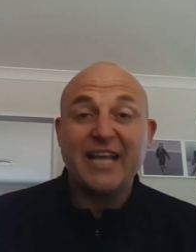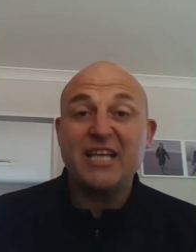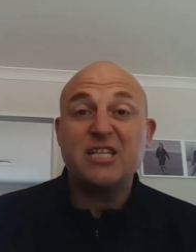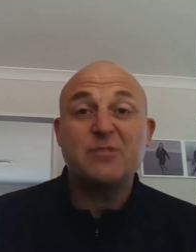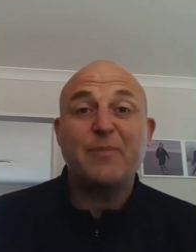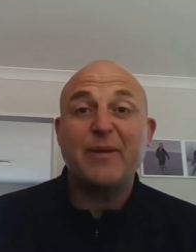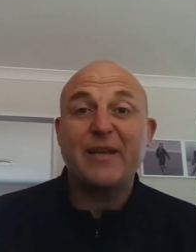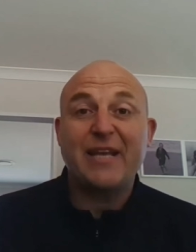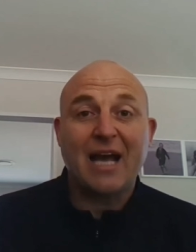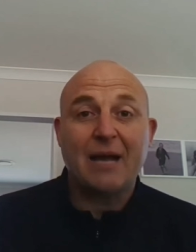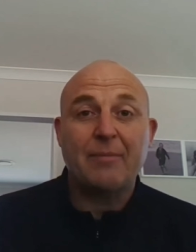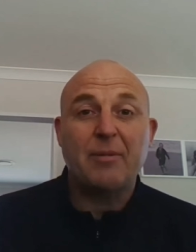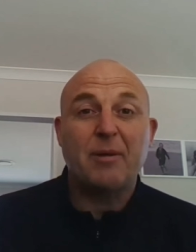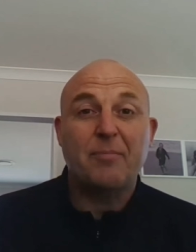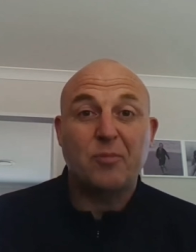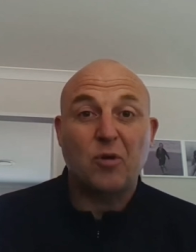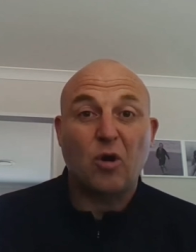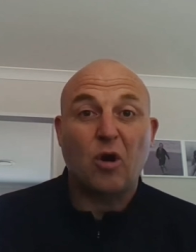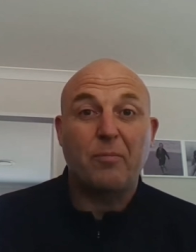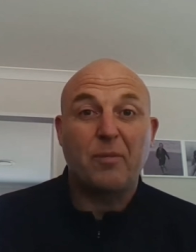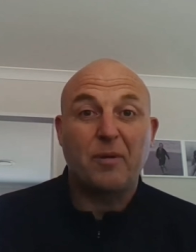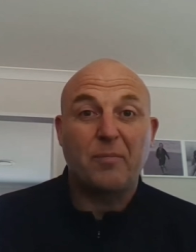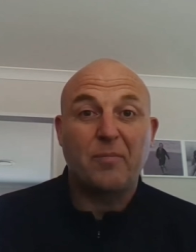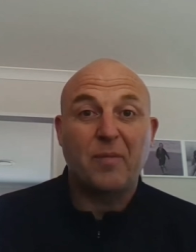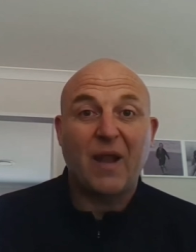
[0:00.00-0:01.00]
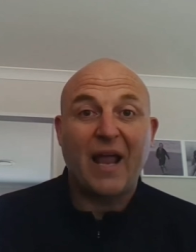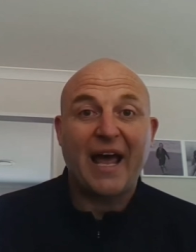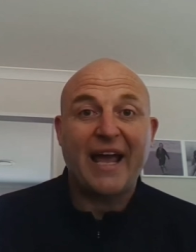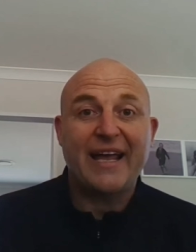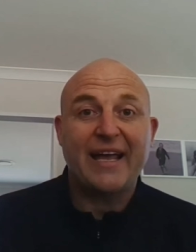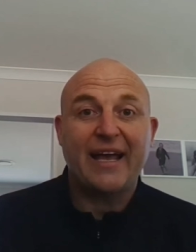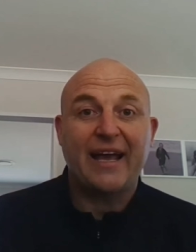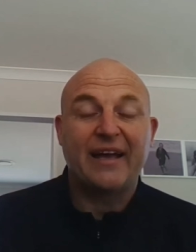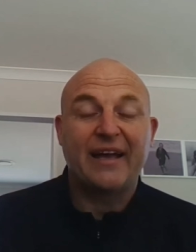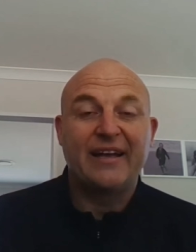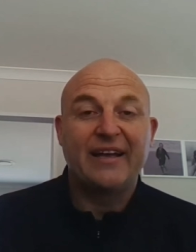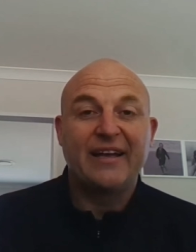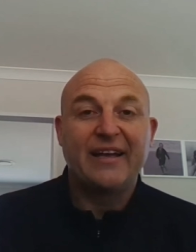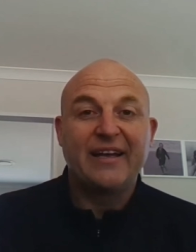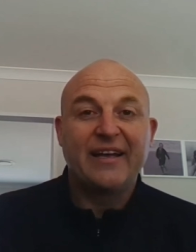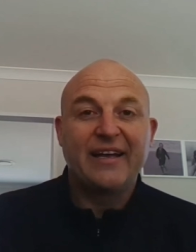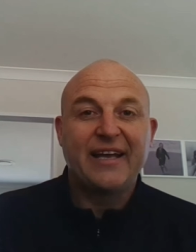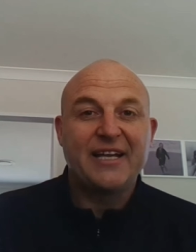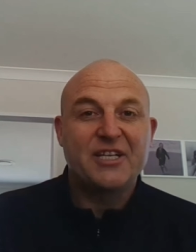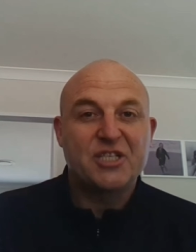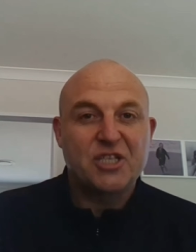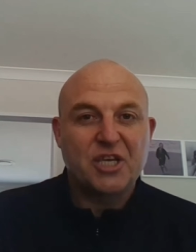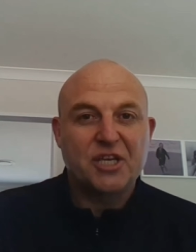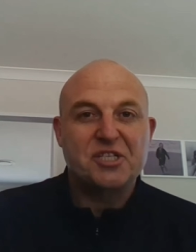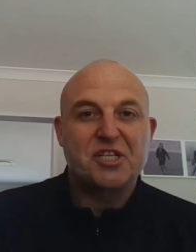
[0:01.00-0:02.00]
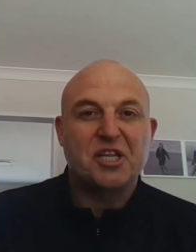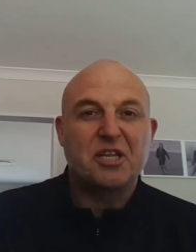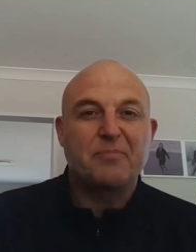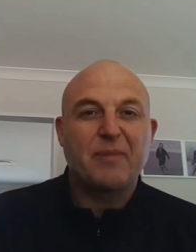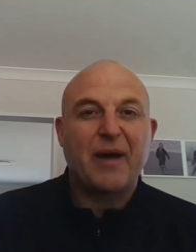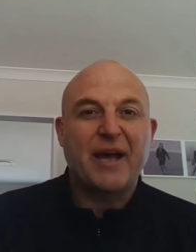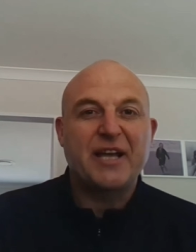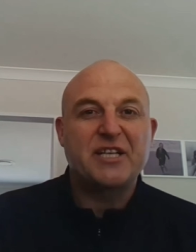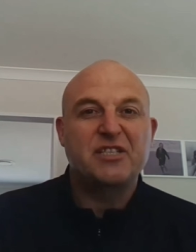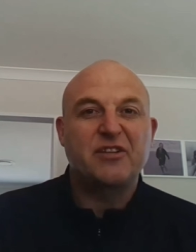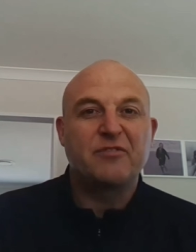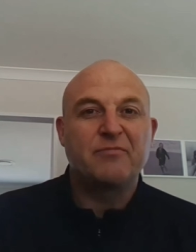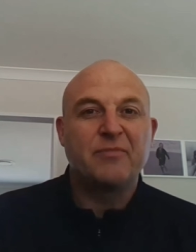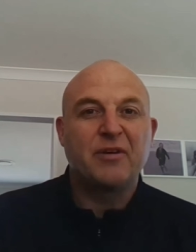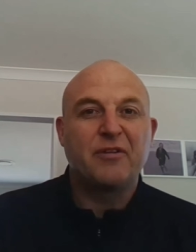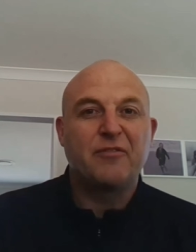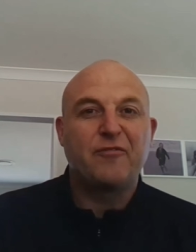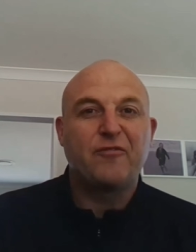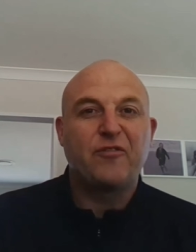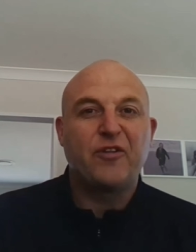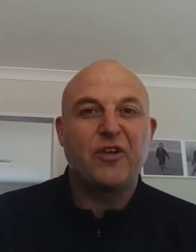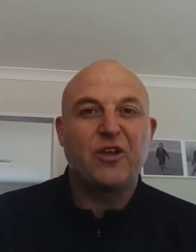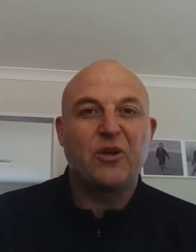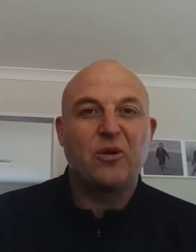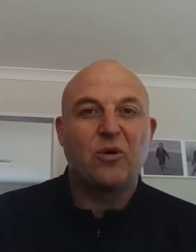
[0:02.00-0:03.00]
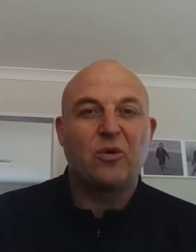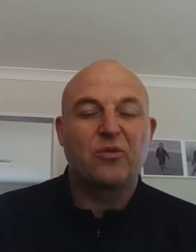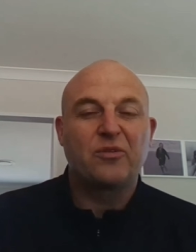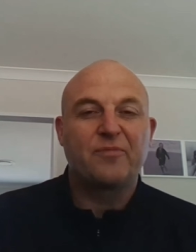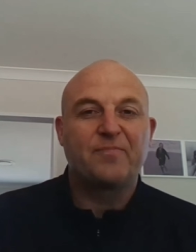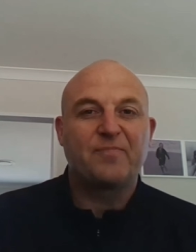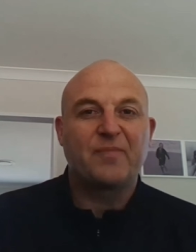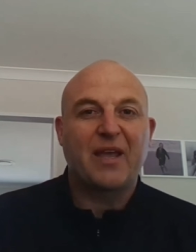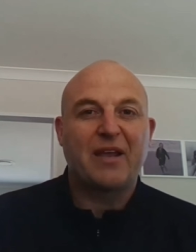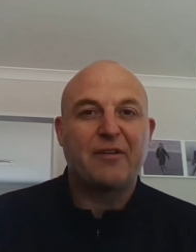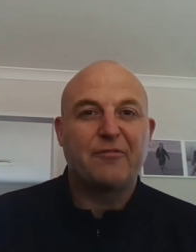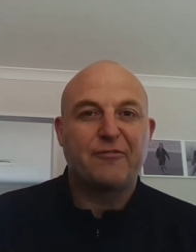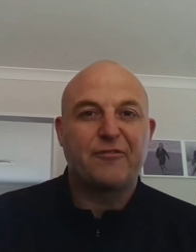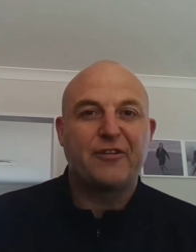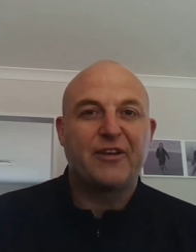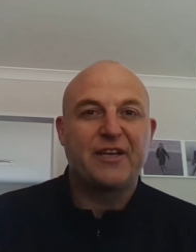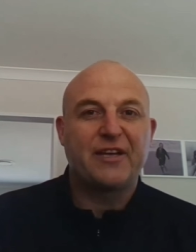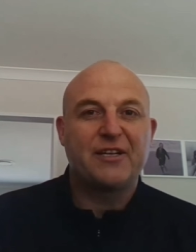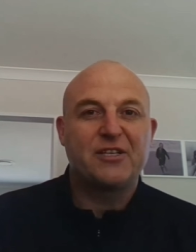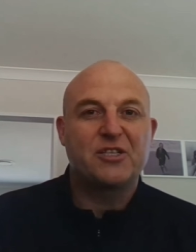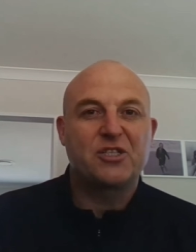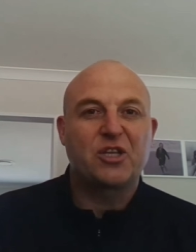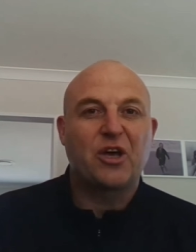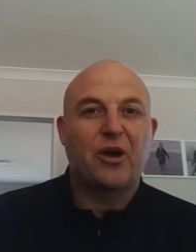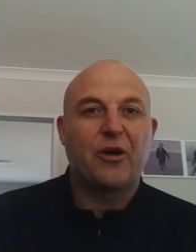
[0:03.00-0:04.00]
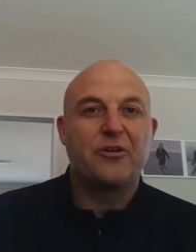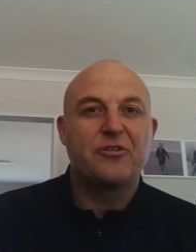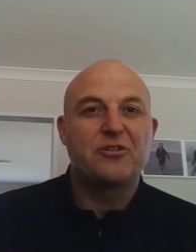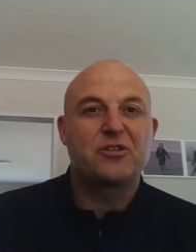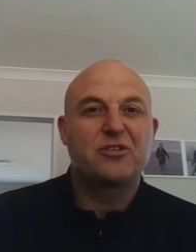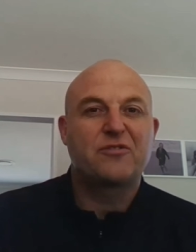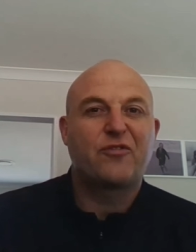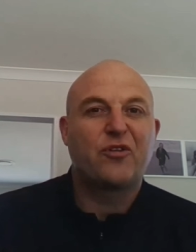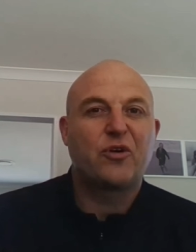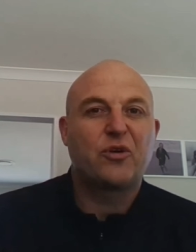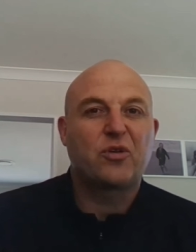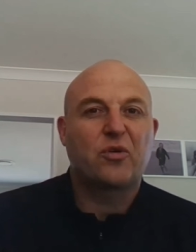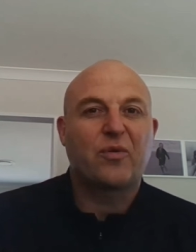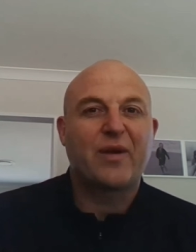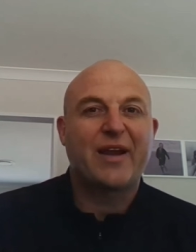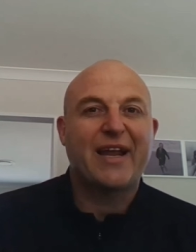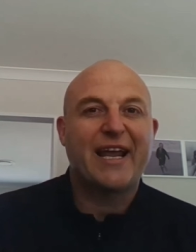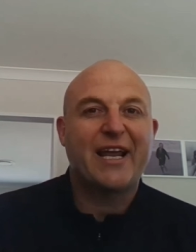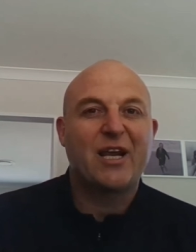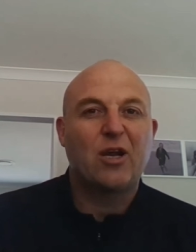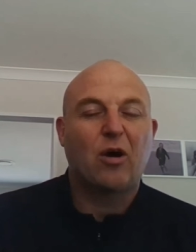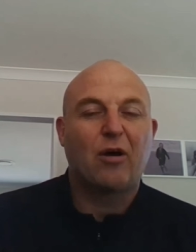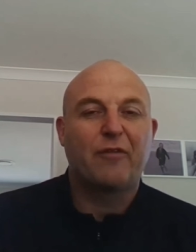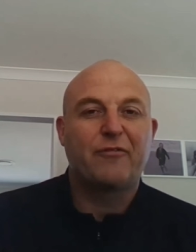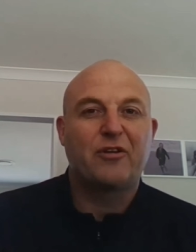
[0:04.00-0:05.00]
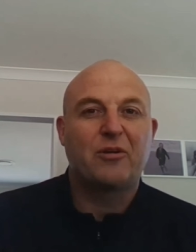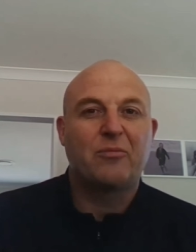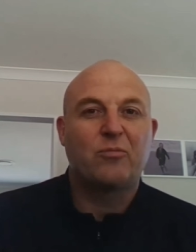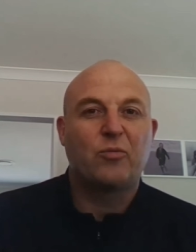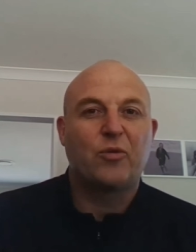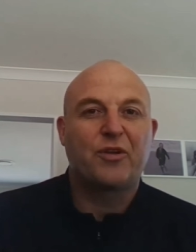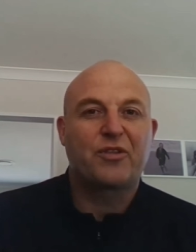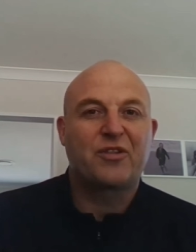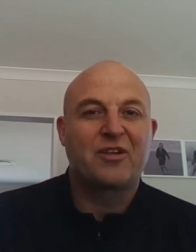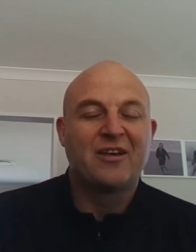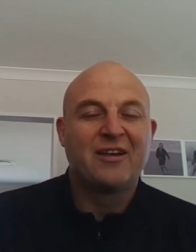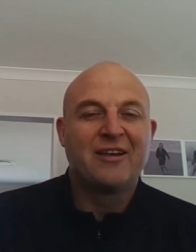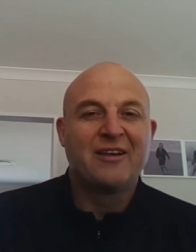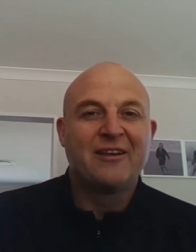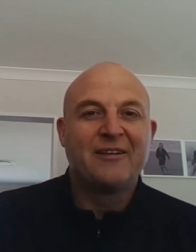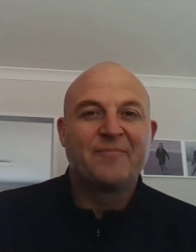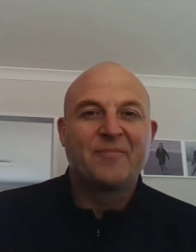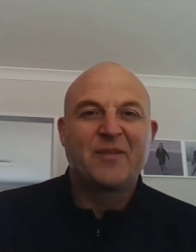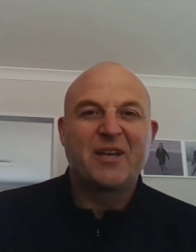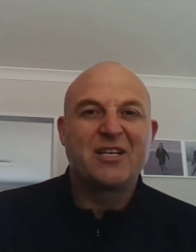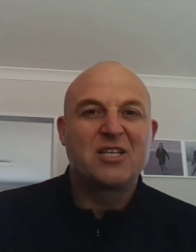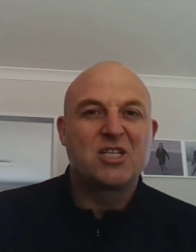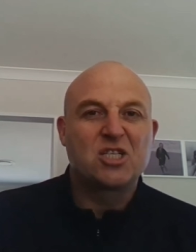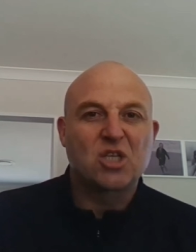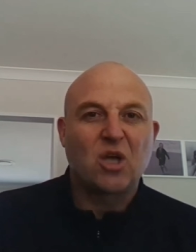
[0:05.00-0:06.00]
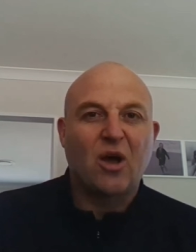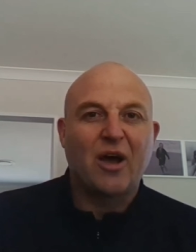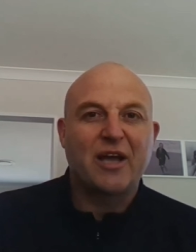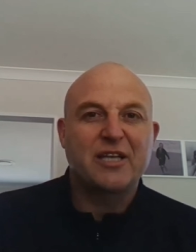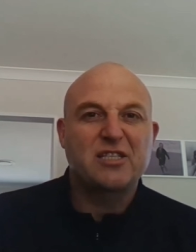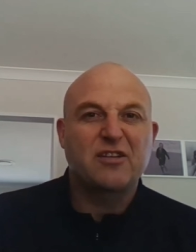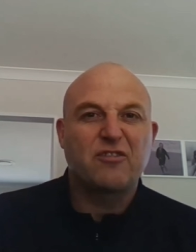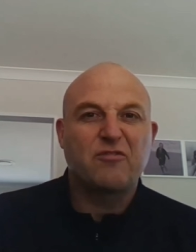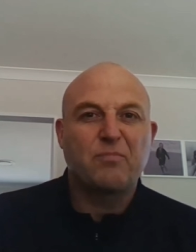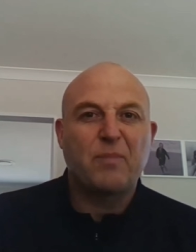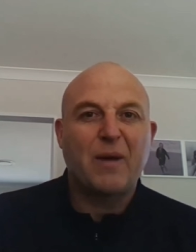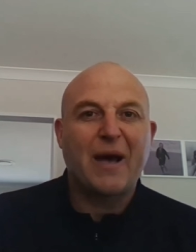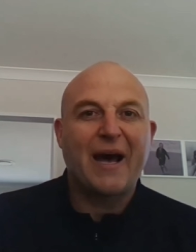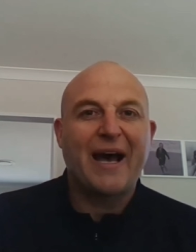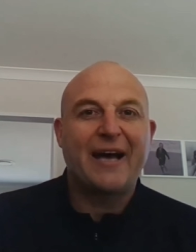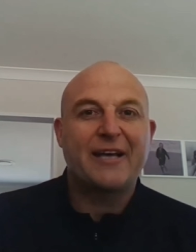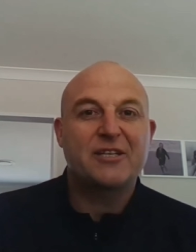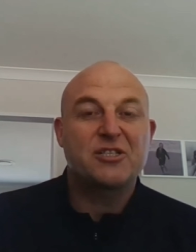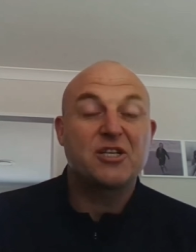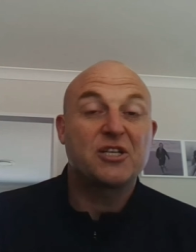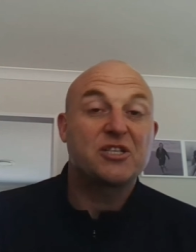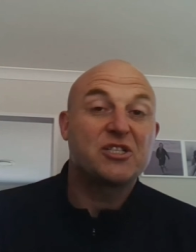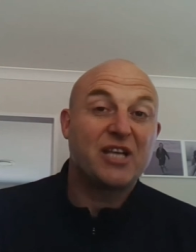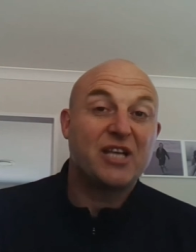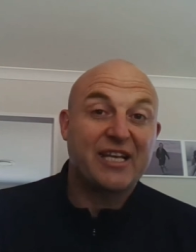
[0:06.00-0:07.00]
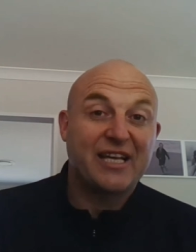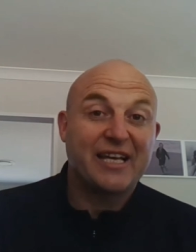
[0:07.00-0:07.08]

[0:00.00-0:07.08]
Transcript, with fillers: he's become a proper player. He sits at the base of midfield and feeds those further ahead of him with incisive passes.